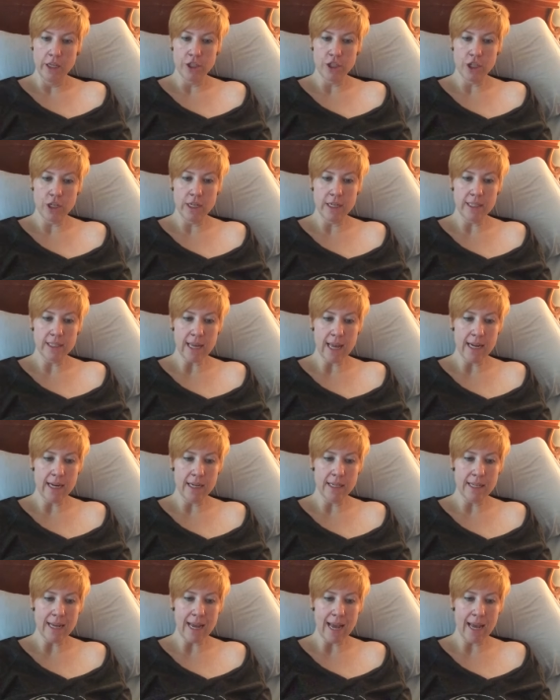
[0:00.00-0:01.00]
She
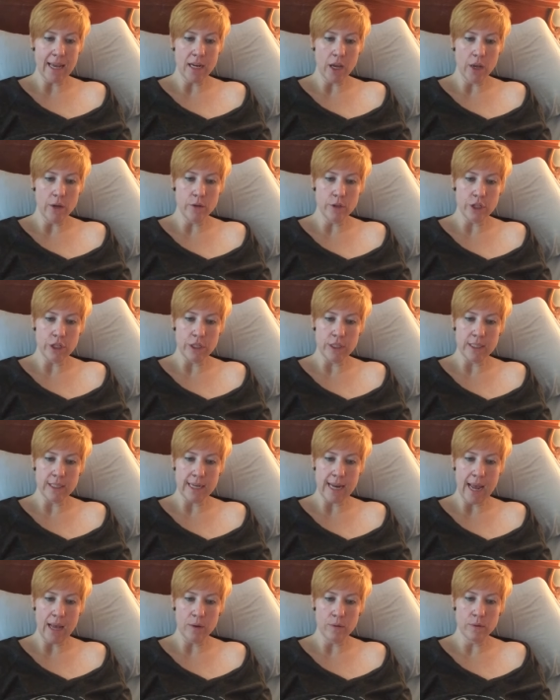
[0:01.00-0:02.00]
decided to add ocean
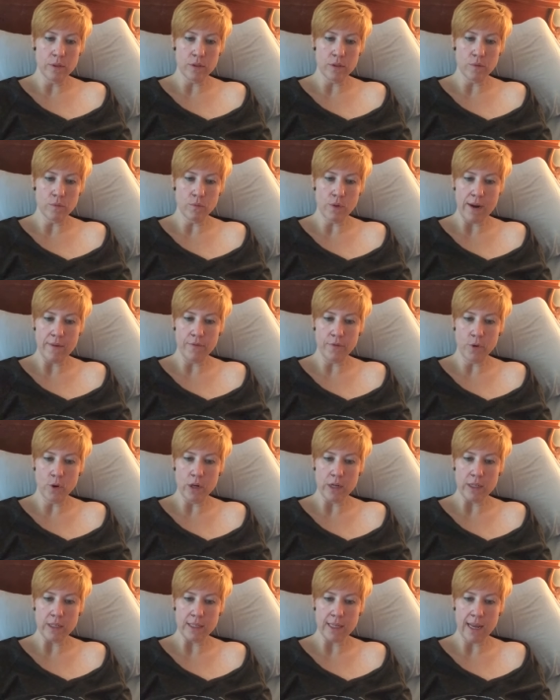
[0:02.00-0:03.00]
sounds,
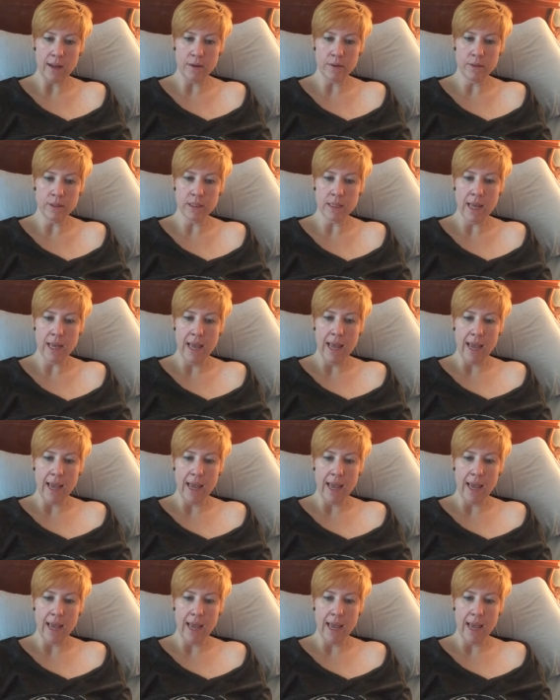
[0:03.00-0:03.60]
rainforest sounds,